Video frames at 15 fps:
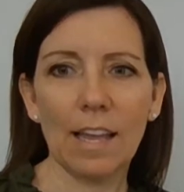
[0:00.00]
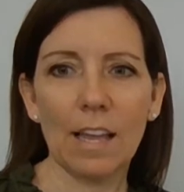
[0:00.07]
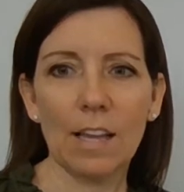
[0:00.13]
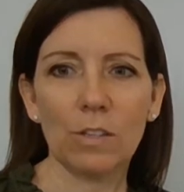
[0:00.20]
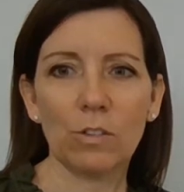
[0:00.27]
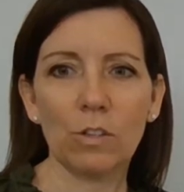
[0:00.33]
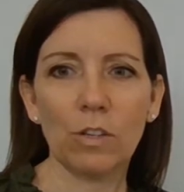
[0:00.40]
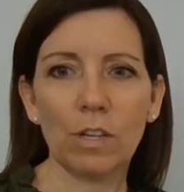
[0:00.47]

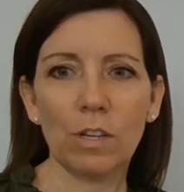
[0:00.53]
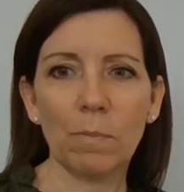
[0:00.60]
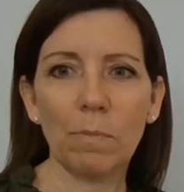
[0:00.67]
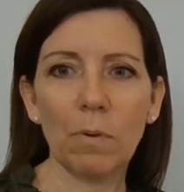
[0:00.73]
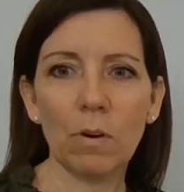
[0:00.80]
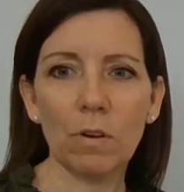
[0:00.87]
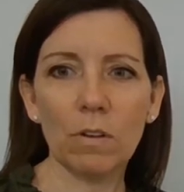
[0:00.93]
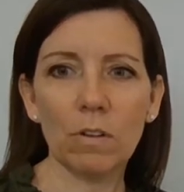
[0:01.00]
So you're going to
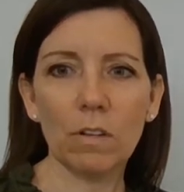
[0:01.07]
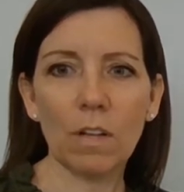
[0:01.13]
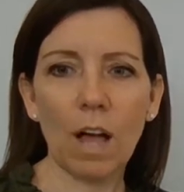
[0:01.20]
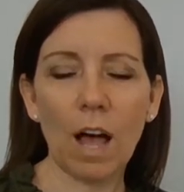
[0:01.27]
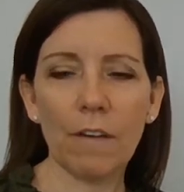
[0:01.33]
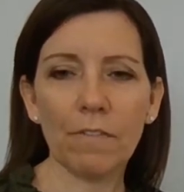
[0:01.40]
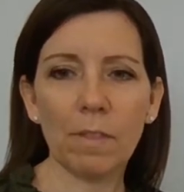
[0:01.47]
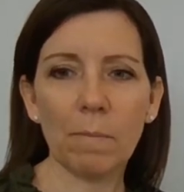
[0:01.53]
pull
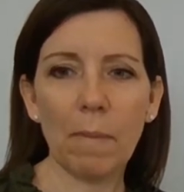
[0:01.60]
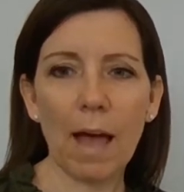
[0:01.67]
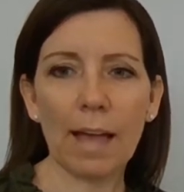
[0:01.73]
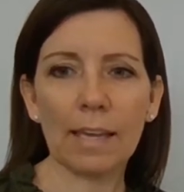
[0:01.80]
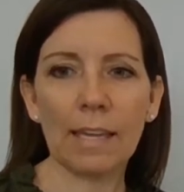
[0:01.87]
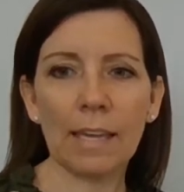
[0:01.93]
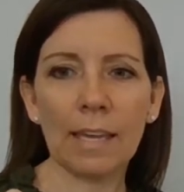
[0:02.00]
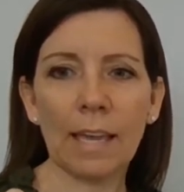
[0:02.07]
off the
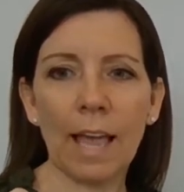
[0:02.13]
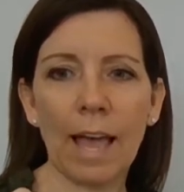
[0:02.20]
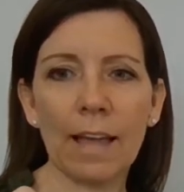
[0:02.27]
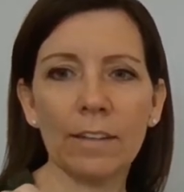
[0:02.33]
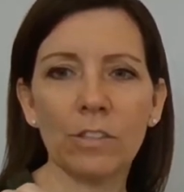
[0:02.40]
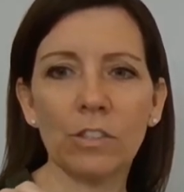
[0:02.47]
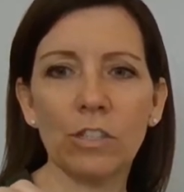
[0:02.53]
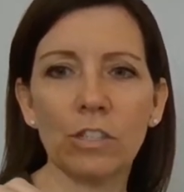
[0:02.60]
backing
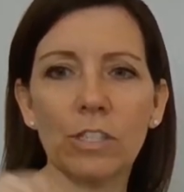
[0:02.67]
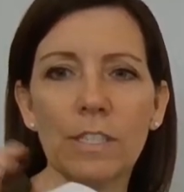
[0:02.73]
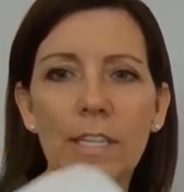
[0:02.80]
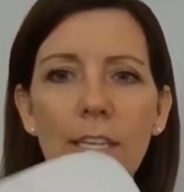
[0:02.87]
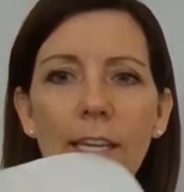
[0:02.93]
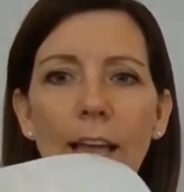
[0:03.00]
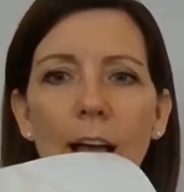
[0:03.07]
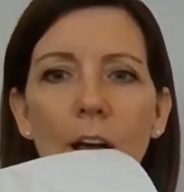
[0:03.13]
and your
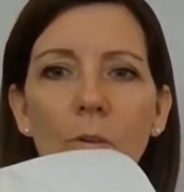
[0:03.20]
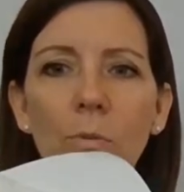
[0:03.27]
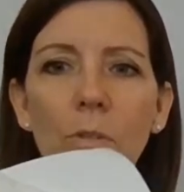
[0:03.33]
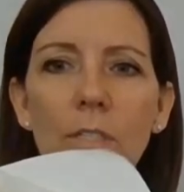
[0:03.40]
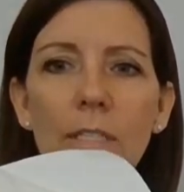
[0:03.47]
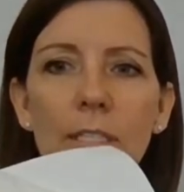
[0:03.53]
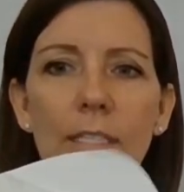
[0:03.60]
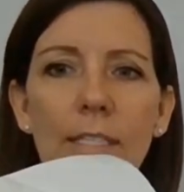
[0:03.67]
decal will
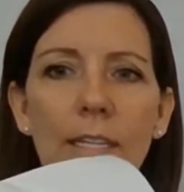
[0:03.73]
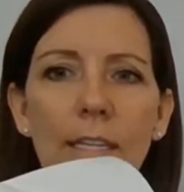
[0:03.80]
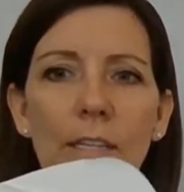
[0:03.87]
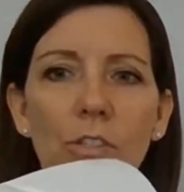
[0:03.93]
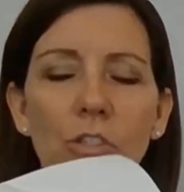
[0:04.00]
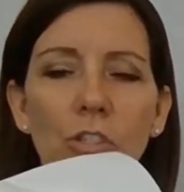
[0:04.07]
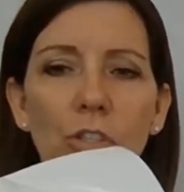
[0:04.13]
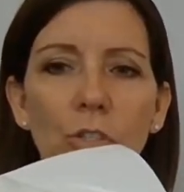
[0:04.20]
stick
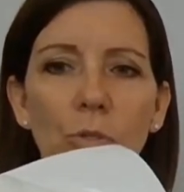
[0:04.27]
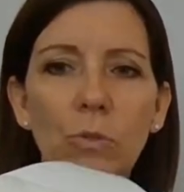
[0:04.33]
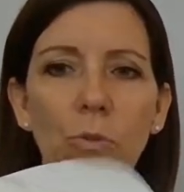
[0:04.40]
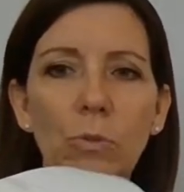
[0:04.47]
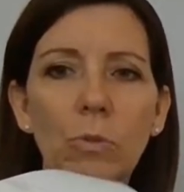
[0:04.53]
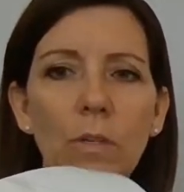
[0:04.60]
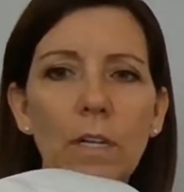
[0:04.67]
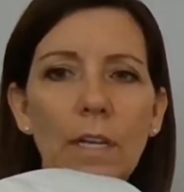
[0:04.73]

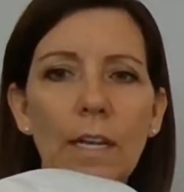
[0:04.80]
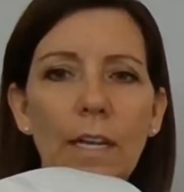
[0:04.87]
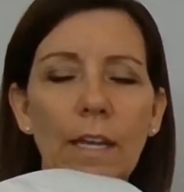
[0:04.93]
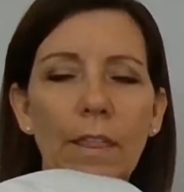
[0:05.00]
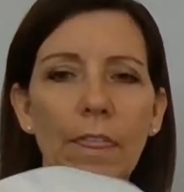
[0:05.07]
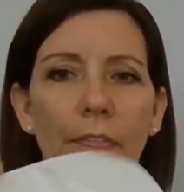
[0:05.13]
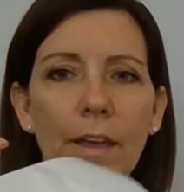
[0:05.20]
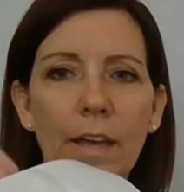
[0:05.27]
to
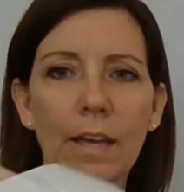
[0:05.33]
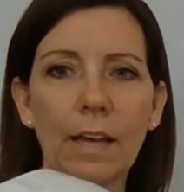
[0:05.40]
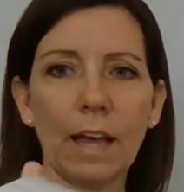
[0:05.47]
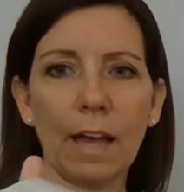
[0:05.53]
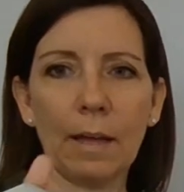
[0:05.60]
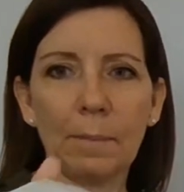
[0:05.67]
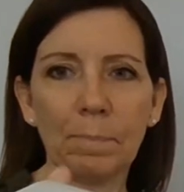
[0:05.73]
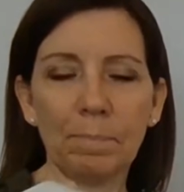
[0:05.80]

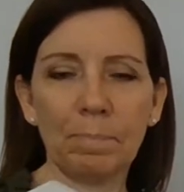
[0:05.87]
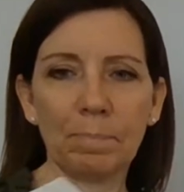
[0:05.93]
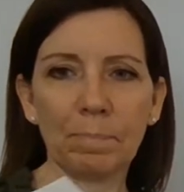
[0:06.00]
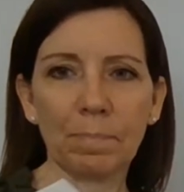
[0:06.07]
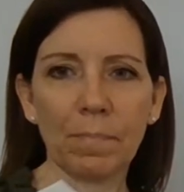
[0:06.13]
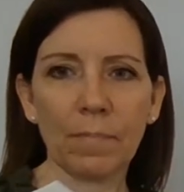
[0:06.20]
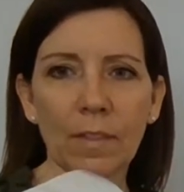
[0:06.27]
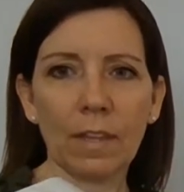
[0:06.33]

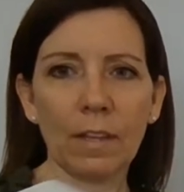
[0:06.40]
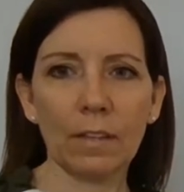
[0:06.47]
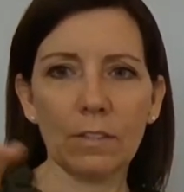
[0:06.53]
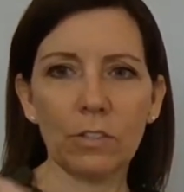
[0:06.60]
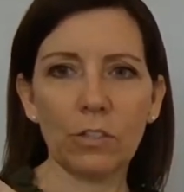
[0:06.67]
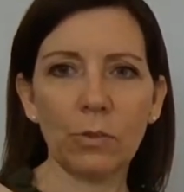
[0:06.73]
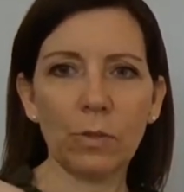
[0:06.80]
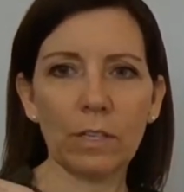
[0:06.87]

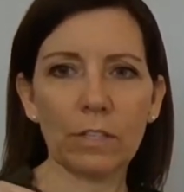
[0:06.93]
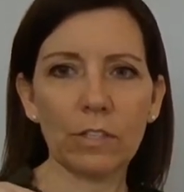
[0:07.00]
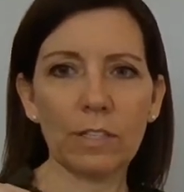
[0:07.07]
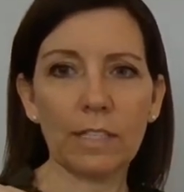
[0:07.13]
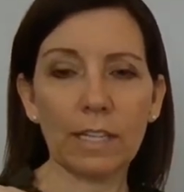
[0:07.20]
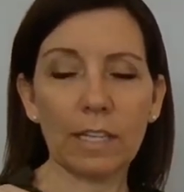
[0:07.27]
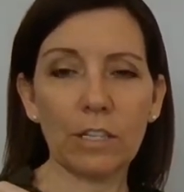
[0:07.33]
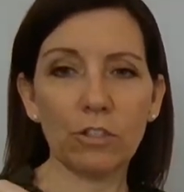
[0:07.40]
the
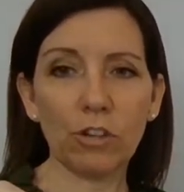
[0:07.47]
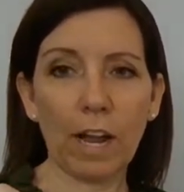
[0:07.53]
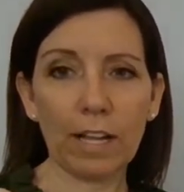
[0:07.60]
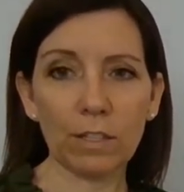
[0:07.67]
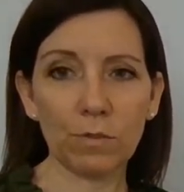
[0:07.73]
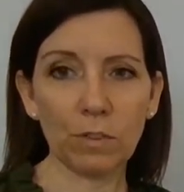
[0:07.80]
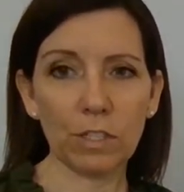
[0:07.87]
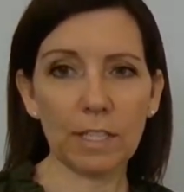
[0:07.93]
sticky
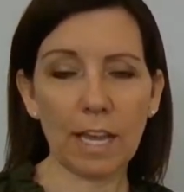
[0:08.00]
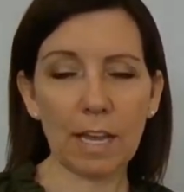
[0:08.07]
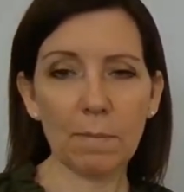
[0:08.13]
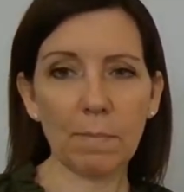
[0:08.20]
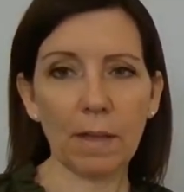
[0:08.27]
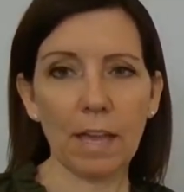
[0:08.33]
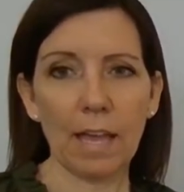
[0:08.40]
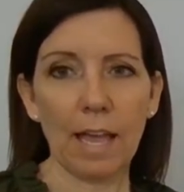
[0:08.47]
transfer tape,
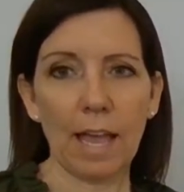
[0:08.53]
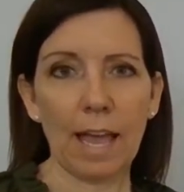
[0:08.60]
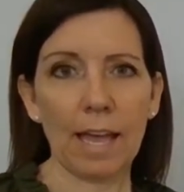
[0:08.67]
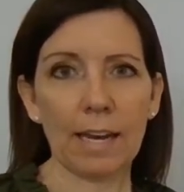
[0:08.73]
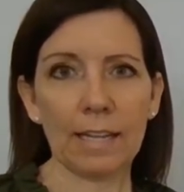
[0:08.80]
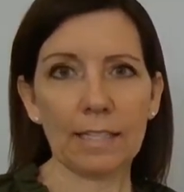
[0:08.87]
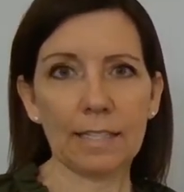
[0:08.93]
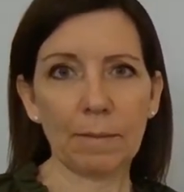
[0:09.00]
and
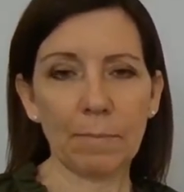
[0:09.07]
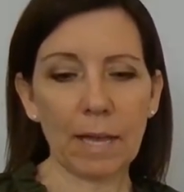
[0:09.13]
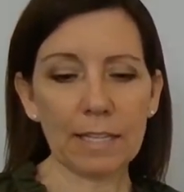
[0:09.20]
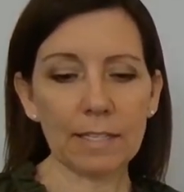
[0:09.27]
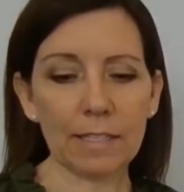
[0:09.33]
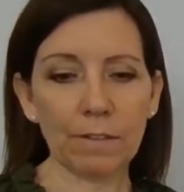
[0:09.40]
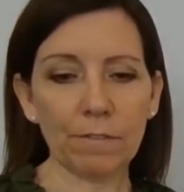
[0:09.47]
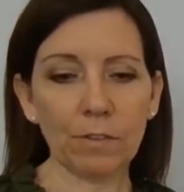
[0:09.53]
it's
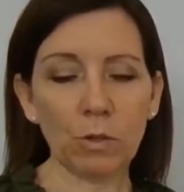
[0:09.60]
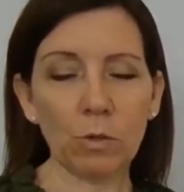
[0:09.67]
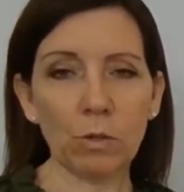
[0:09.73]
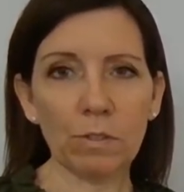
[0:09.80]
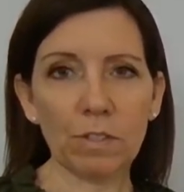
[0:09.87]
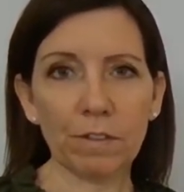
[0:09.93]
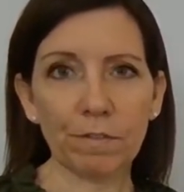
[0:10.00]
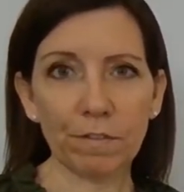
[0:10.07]
best if you
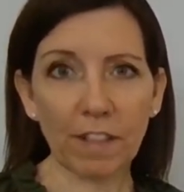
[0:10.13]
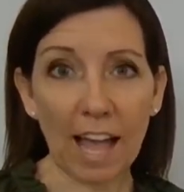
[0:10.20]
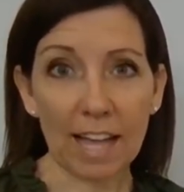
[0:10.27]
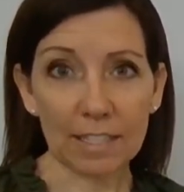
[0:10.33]
use a flat